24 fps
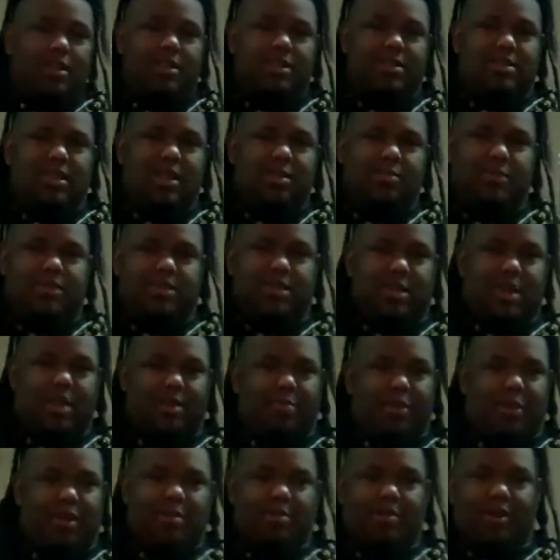His name was
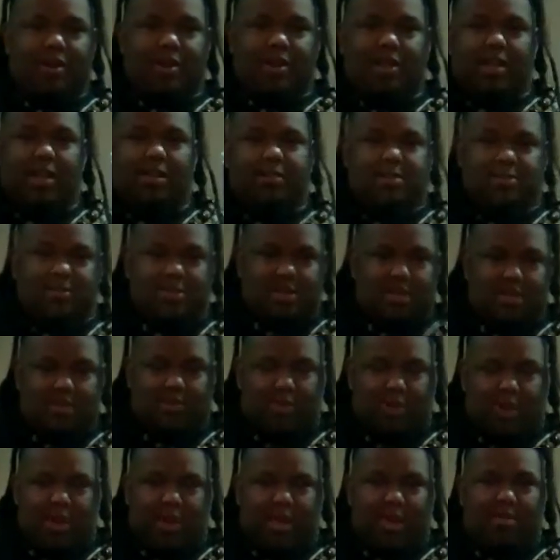Peanut Butter Cups, which is
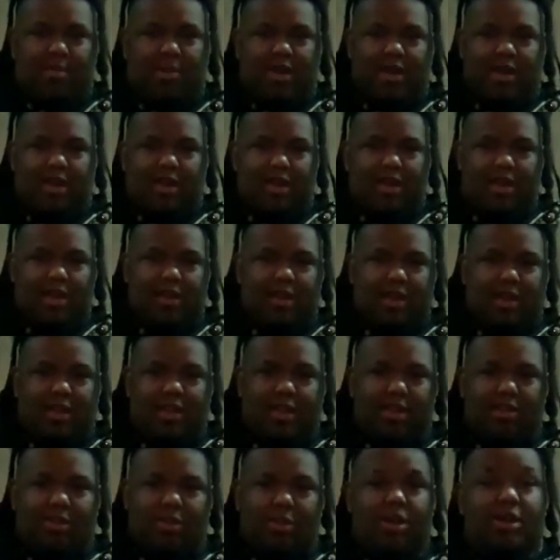where I get my
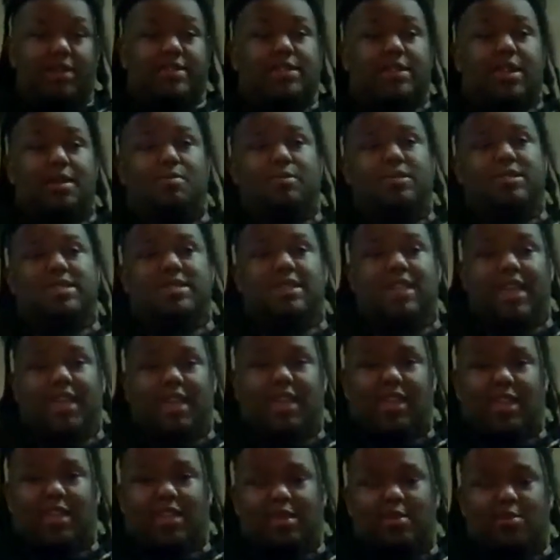nickname. Or his name was
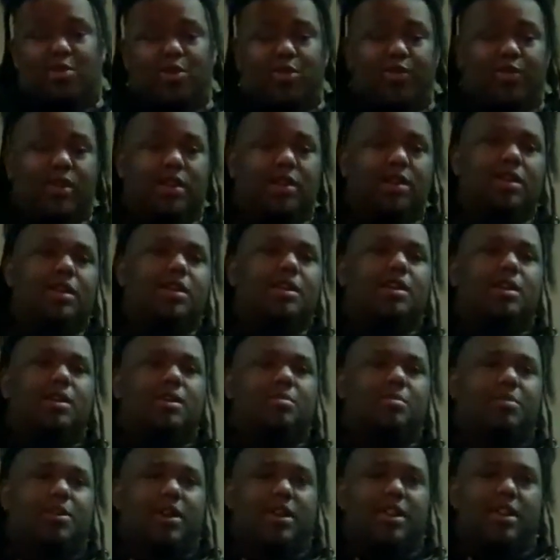Nick in the movie,
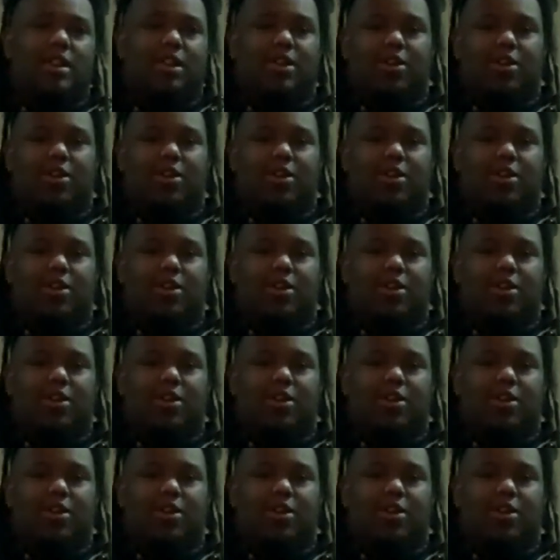but